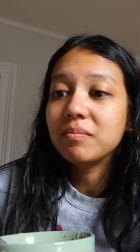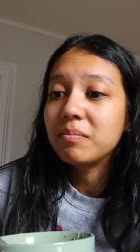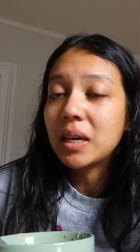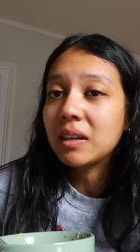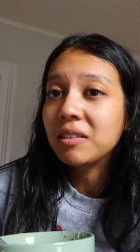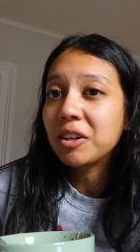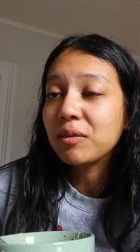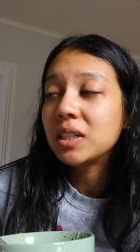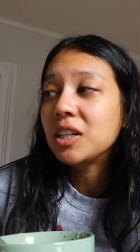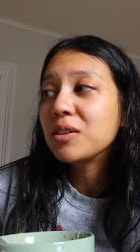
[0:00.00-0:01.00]
making
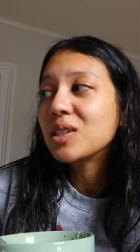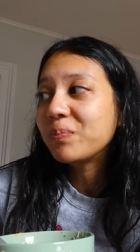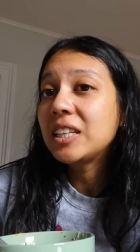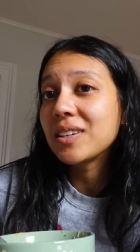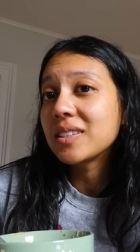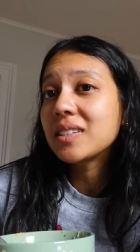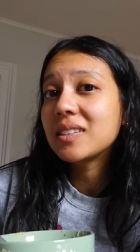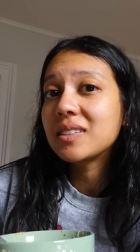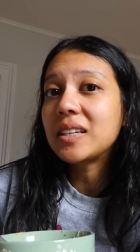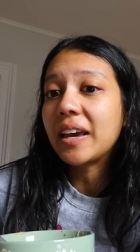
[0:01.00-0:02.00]
longer videos. It
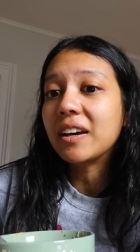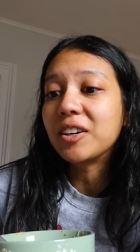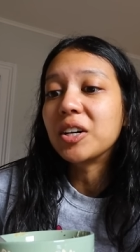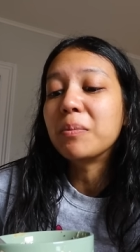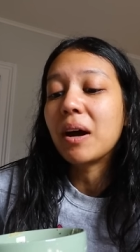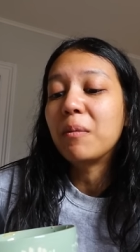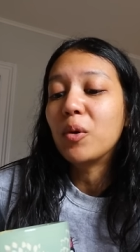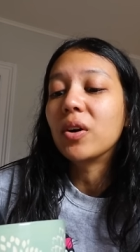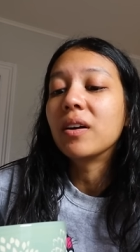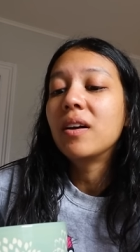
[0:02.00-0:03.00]
does take a good amount
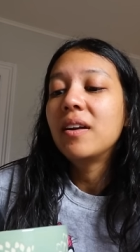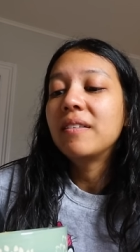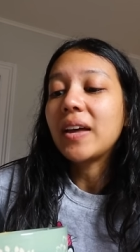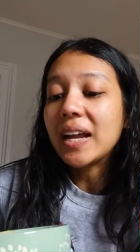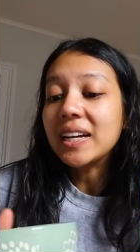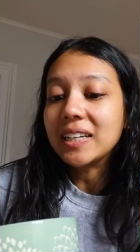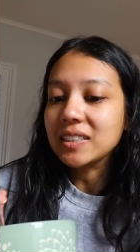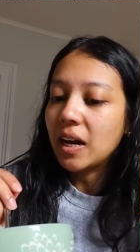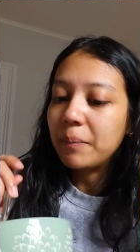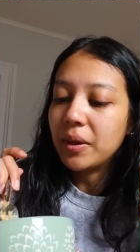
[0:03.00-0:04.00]
more editing
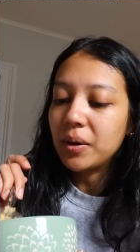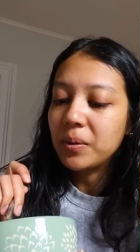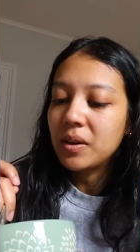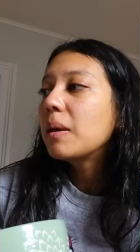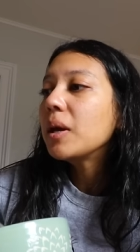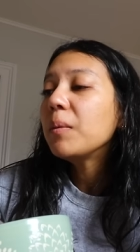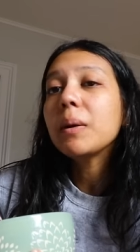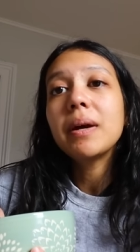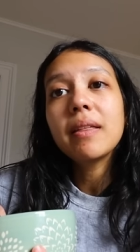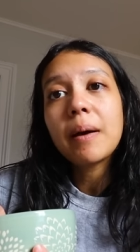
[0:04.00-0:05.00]
time though. Maybe I'll
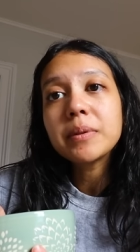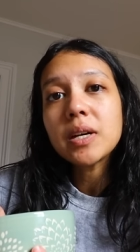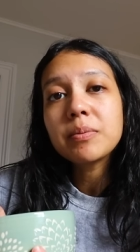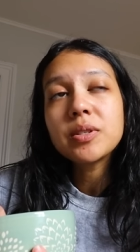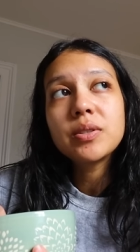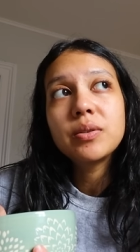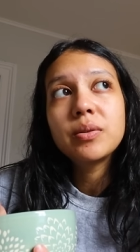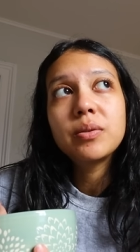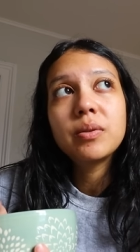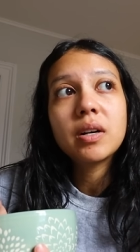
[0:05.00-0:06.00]
bring my laptop
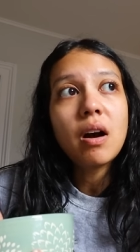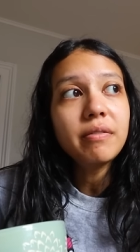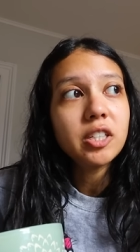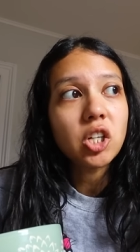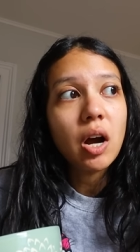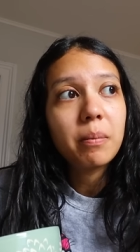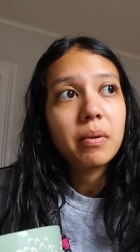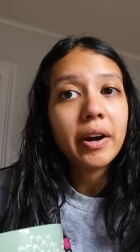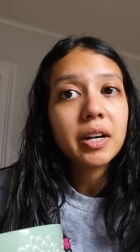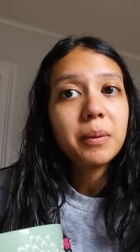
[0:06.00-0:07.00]
to a coffee shop.
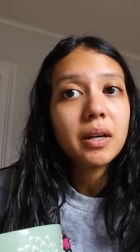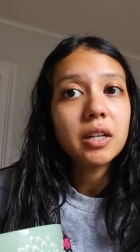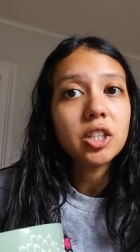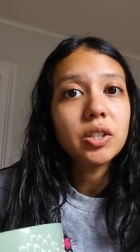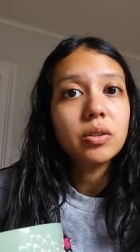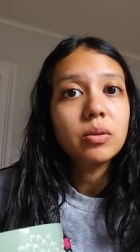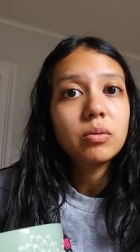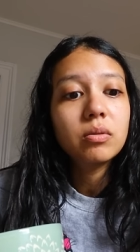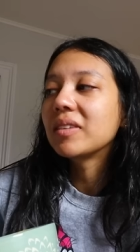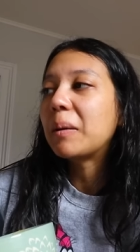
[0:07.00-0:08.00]
That could be kind of
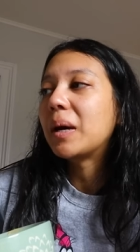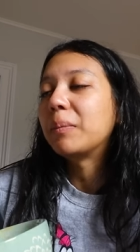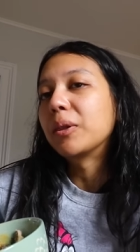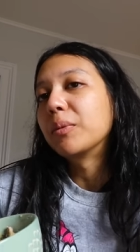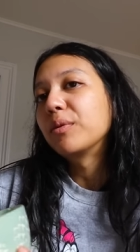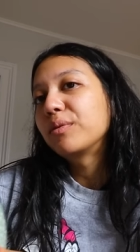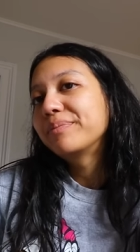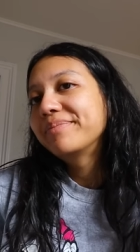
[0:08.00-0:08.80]
cute. That might be the move.